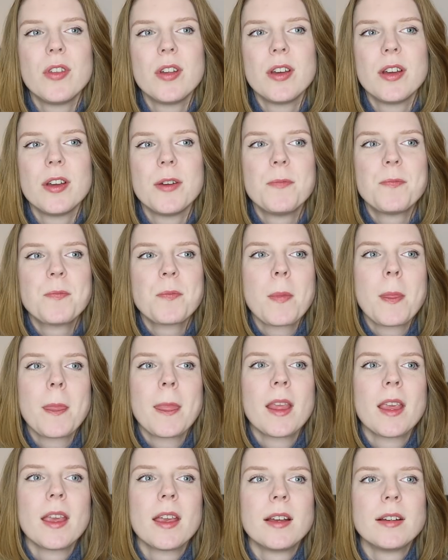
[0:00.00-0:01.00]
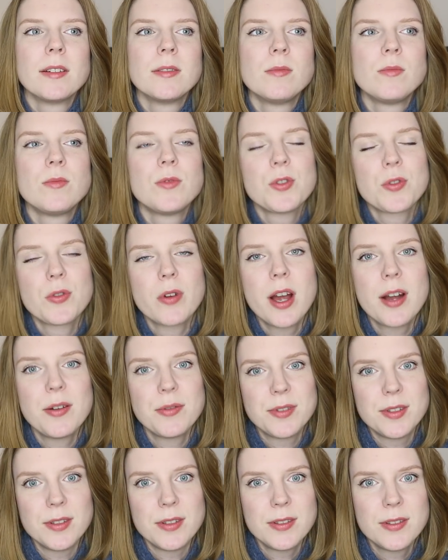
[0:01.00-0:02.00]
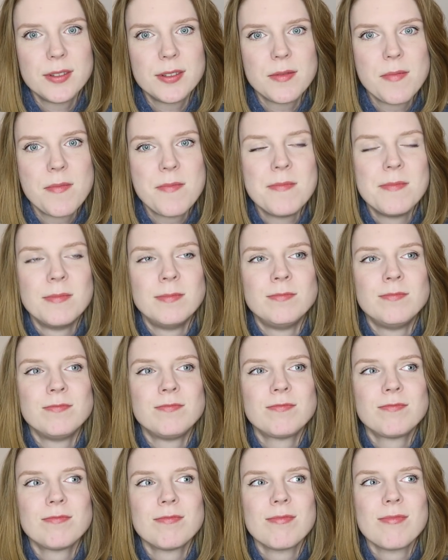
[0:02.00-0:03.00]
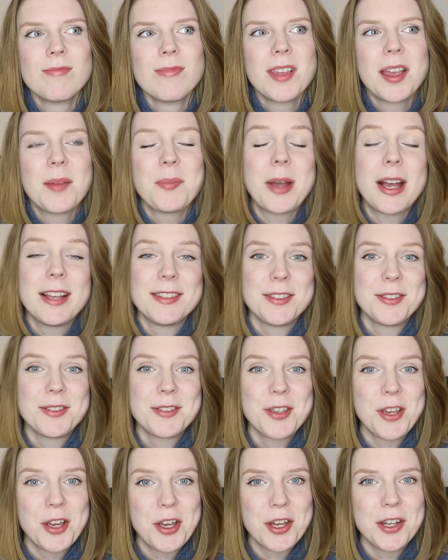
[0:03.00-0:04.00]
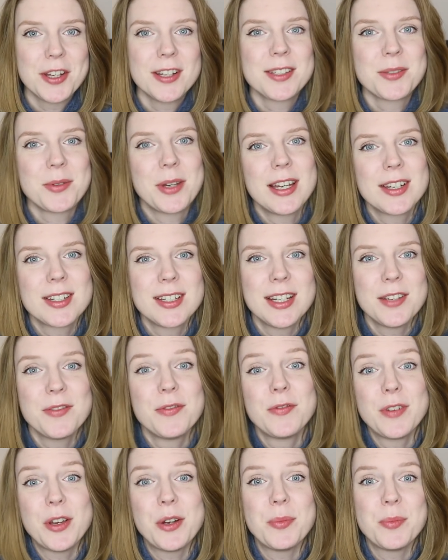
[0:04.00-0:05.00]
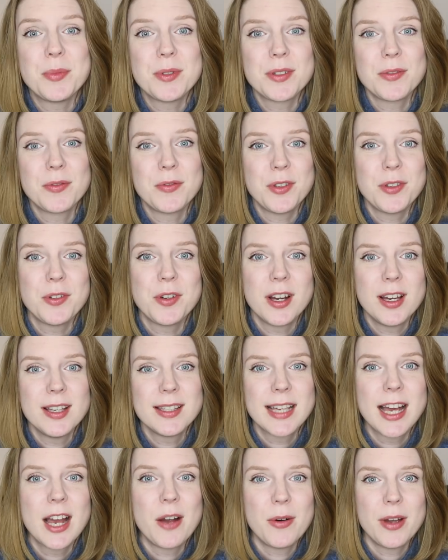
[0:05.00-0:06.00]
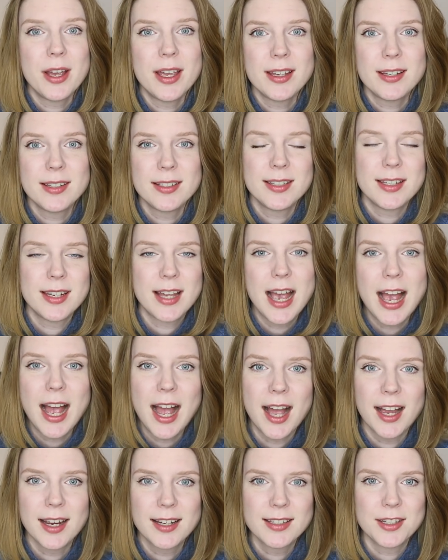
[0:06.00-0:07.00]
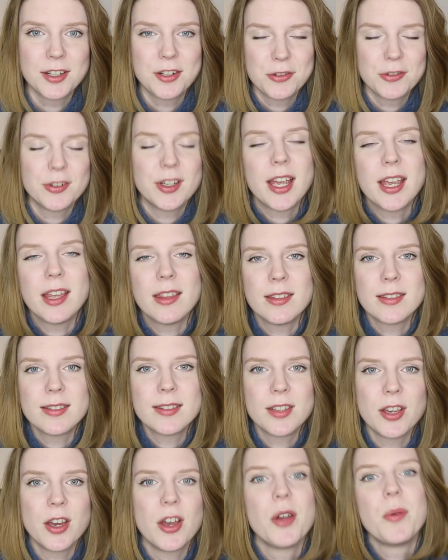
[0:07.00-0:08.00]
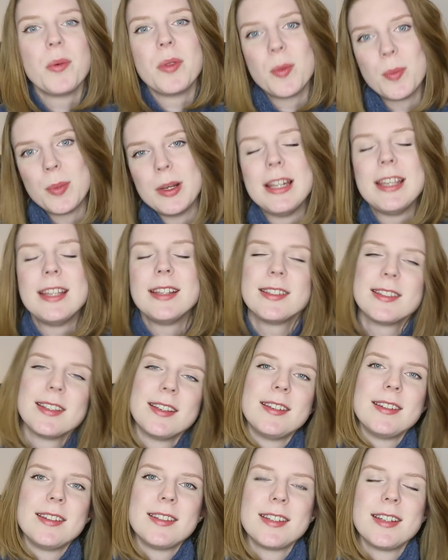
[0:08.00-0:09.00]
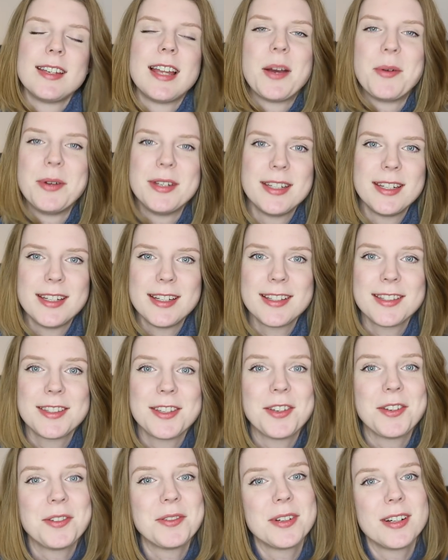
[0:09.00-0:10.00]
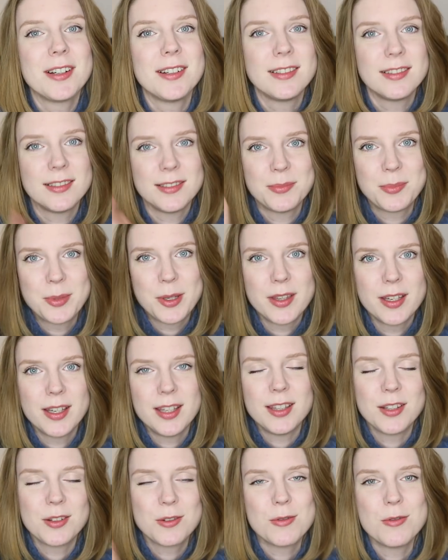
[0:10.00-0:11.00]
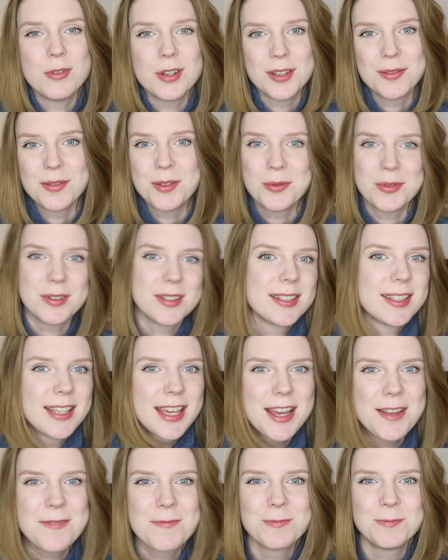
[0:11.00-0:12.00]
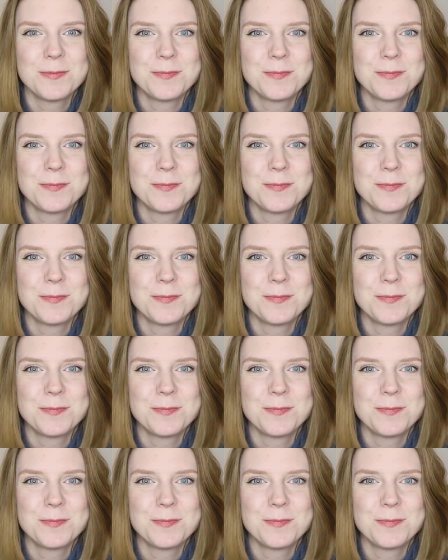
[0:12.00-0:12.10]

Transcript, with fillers: the trousers but as a skirt so I actually have filmed for you guys how I did a hack to create the skirt with the pleats and, and how I did it so I'll put that in the corner if you want to see it.